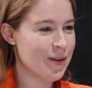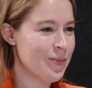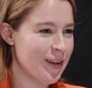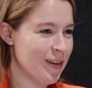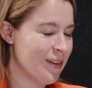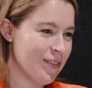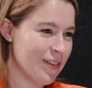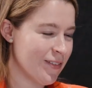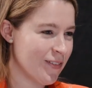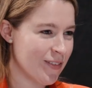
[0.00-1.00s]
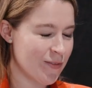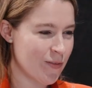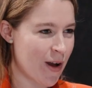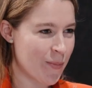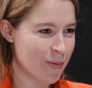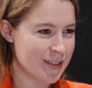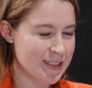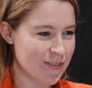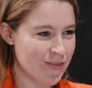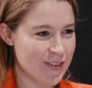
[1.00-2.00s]
could be
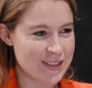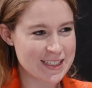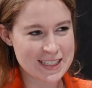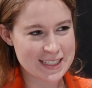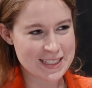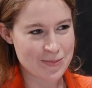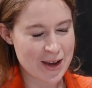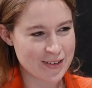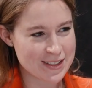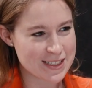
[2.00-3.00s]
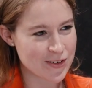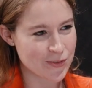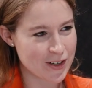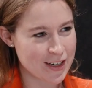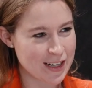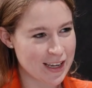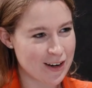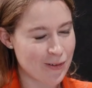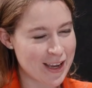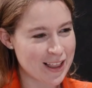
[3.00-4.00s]
upwards of 50, 60 pounds different
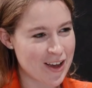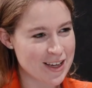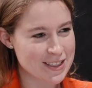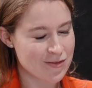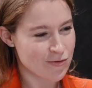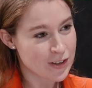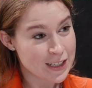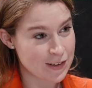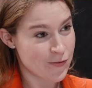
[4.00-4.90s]
in weight loss and really